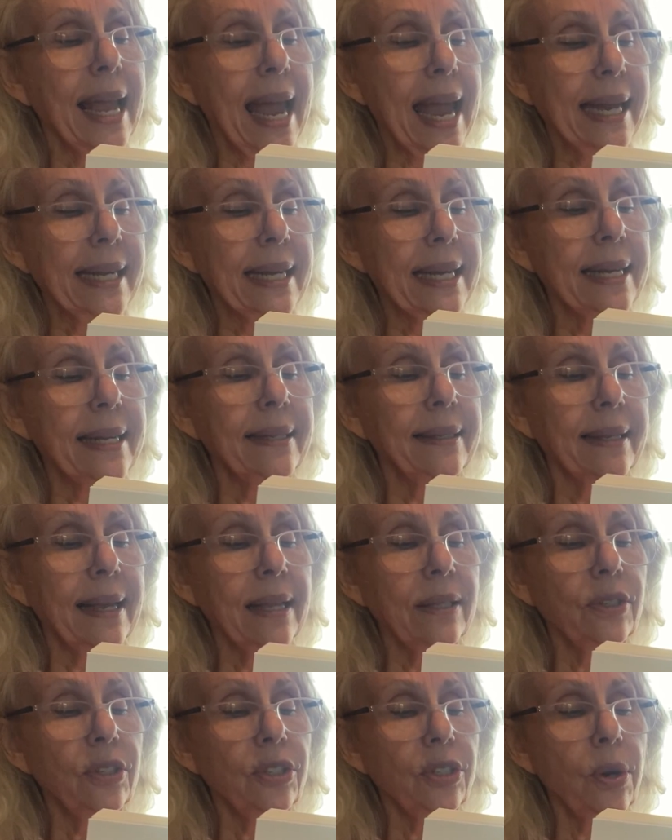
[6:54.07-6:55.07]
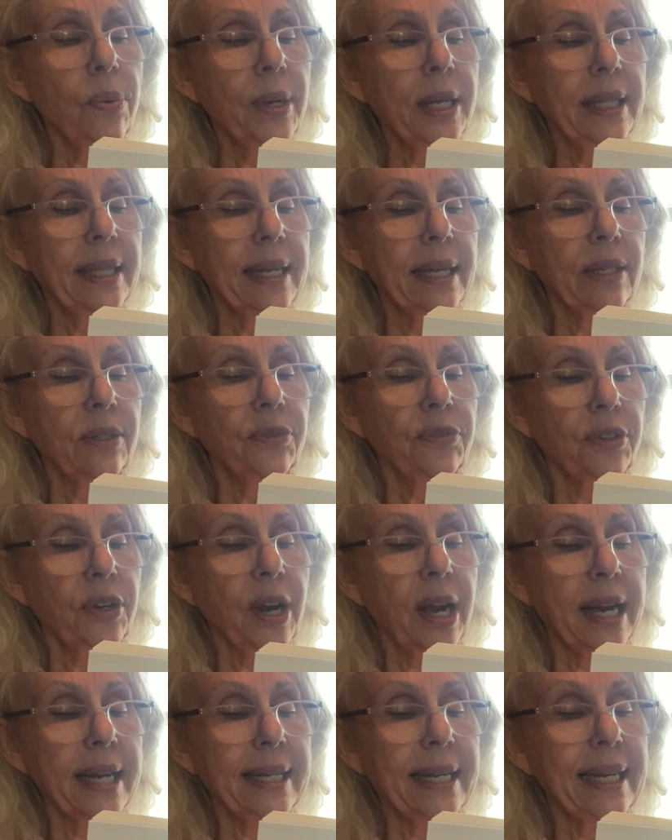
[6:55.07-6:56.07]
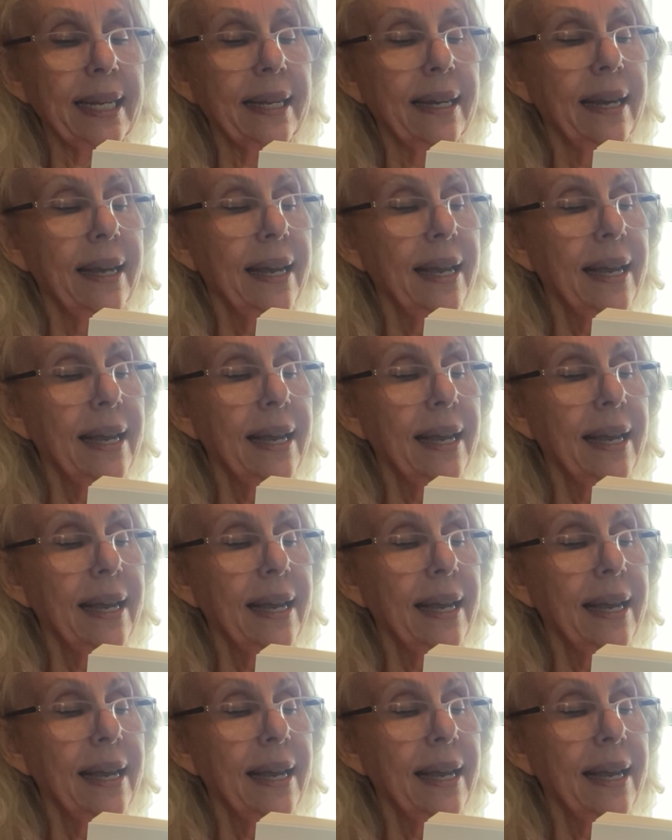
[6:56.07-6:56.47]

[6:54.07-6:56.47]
hankies, and sewing things for Heidi.